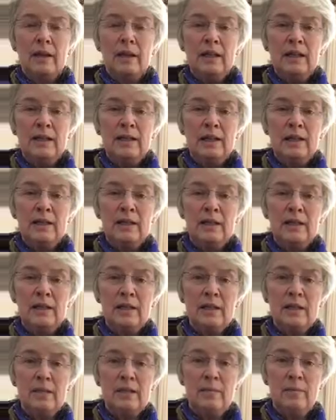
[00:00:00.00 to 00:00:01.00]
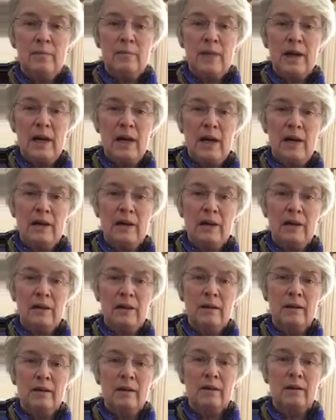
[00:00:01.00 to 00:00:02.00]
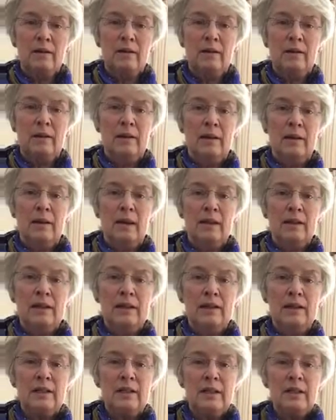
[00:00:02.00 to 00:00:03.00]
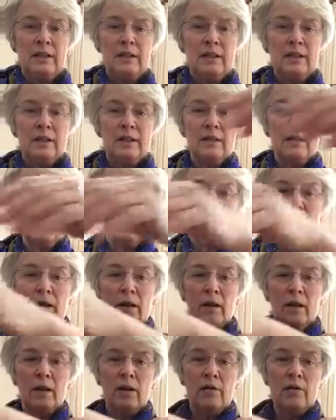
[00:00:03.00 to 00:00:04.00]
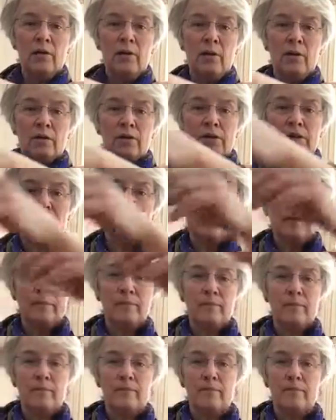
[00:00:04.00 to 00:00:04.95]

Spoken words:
it takes it back, and it takes it across.